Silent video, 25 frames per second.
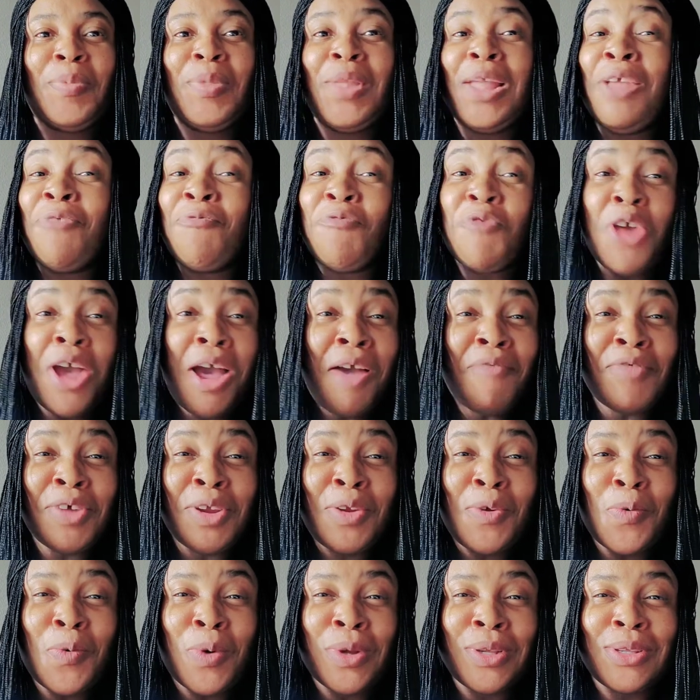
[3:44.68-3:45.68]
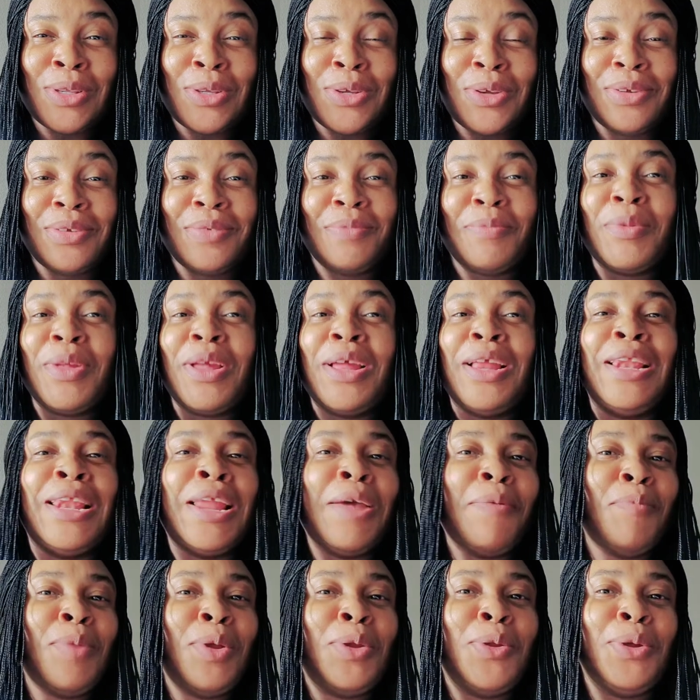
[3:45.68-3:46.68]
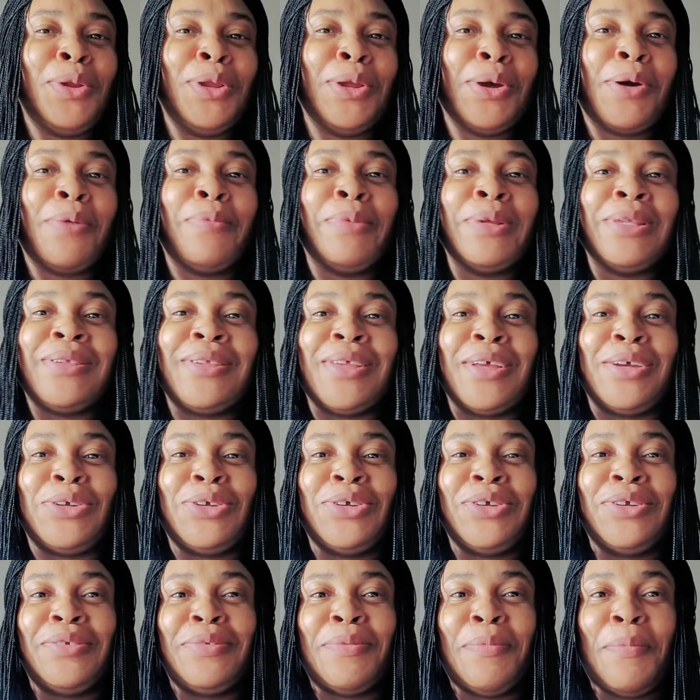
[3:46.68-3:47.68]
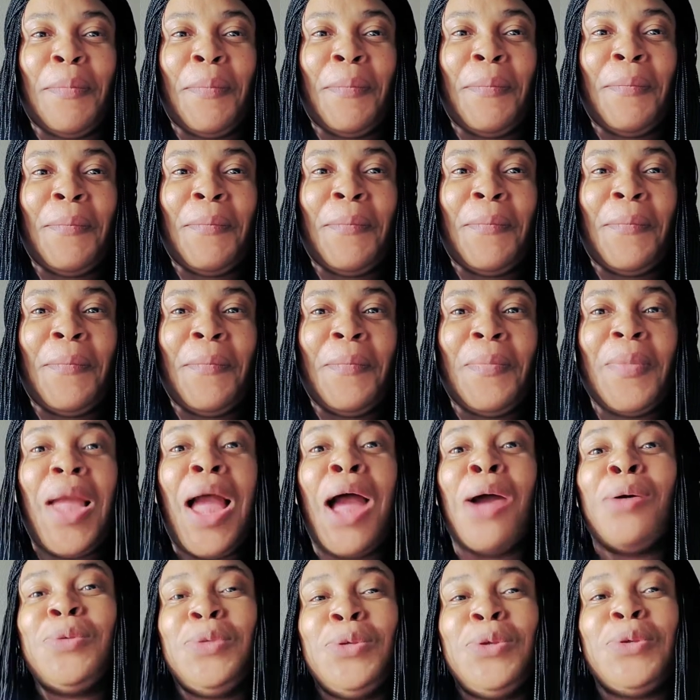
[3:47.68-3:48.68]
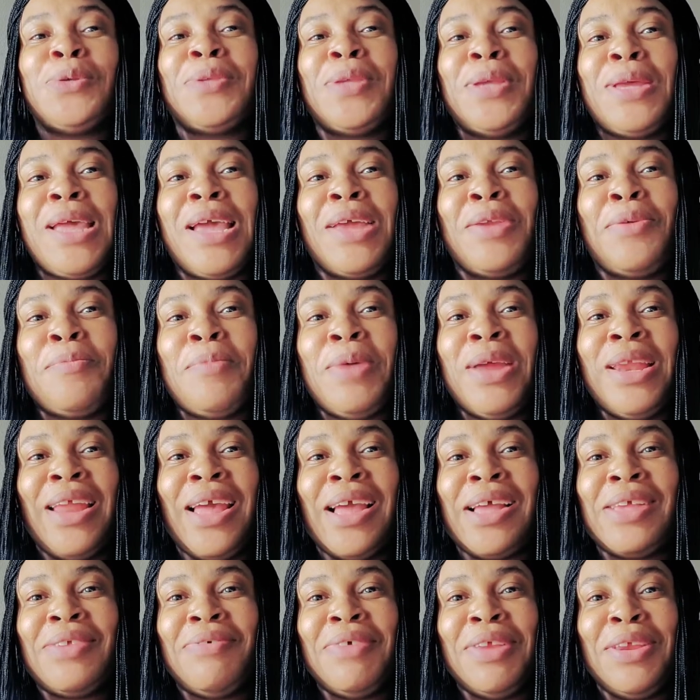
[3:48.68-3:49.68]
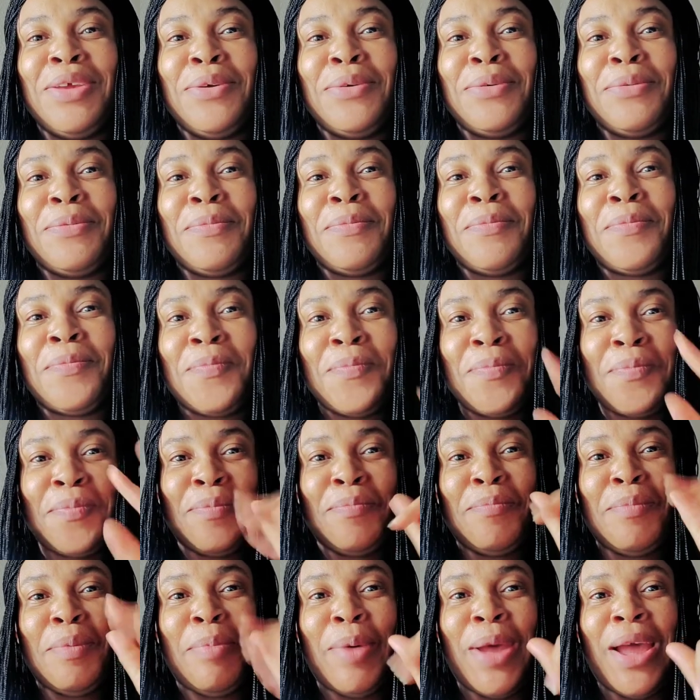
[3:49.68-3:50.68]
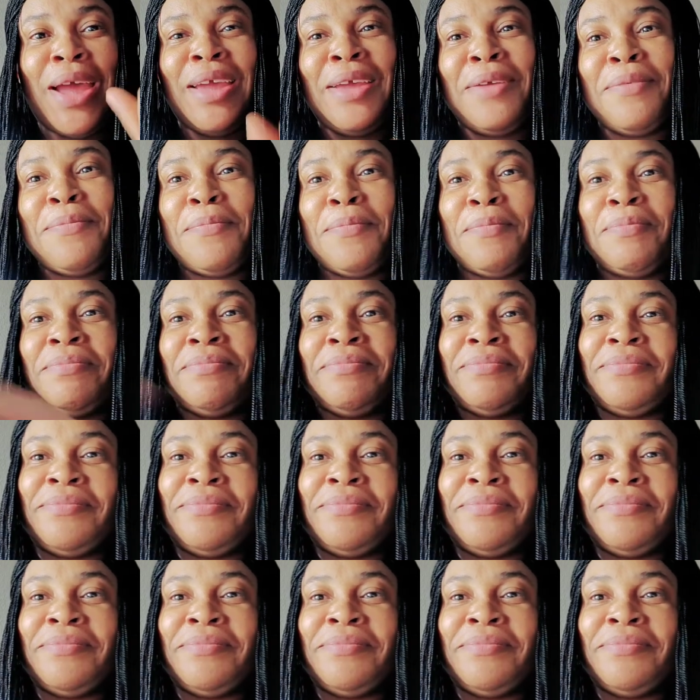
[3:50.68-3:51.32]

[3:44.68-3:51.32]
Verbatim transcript: If you have any question, let me know in the comment section. I'll see us again on my next video. Bye-bye.